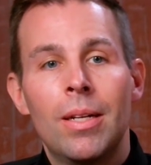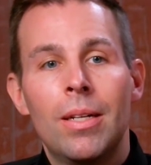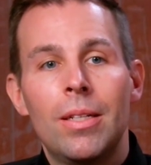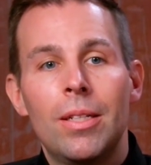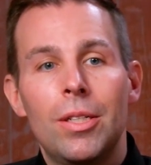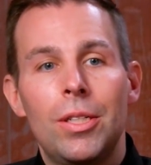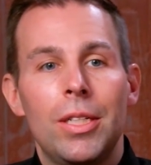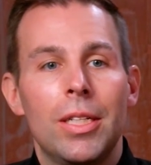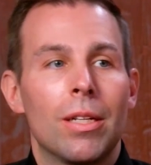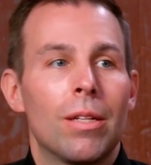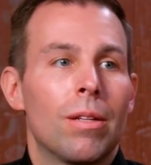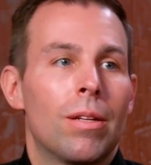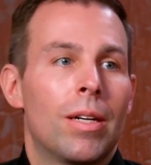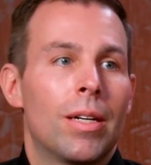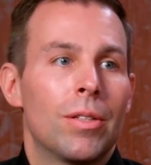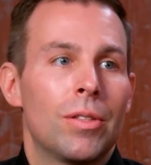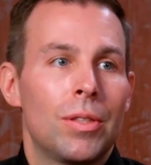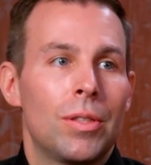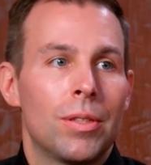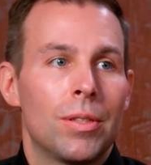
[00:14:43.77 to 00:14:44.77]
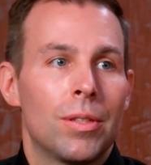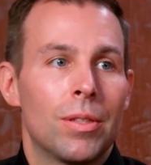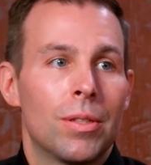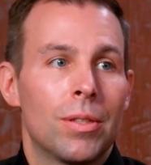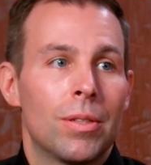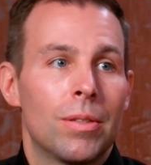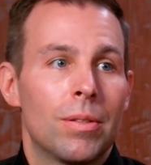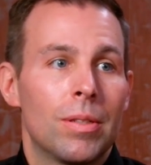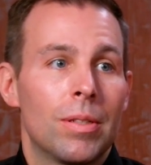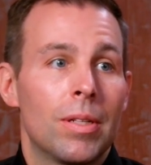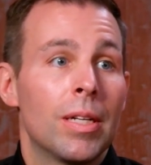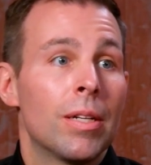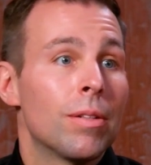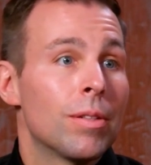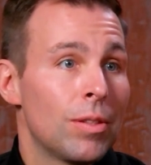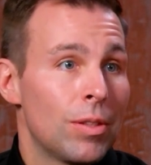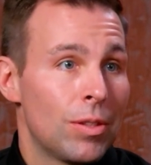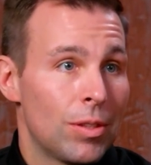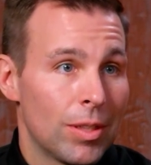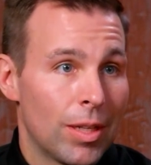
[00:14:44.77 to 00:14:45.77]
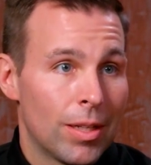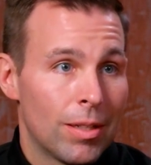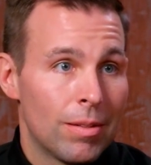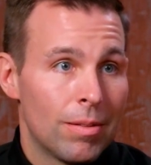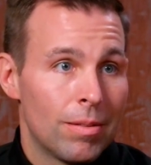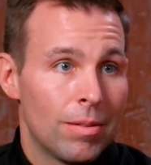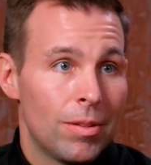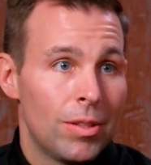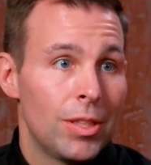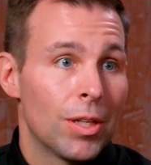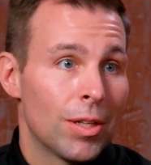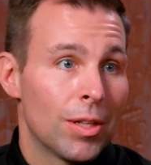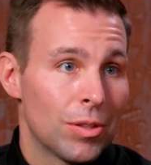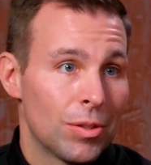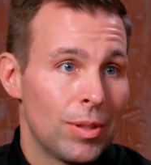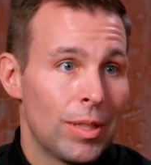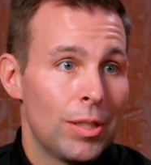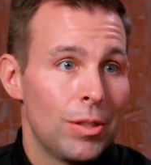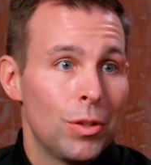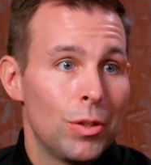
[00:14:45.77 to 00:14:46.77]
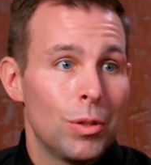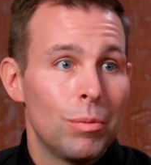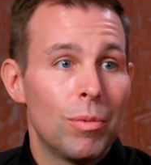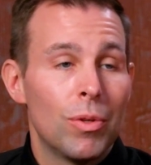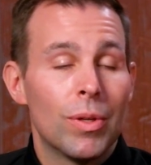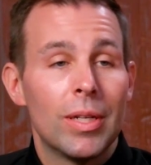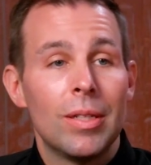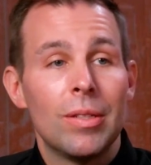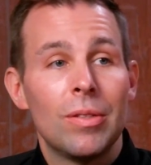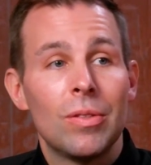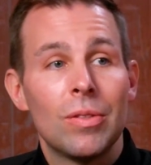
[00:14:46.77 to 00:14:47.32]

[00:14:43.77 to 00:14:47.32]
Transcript: She had lost her eldest son She also had 2 boys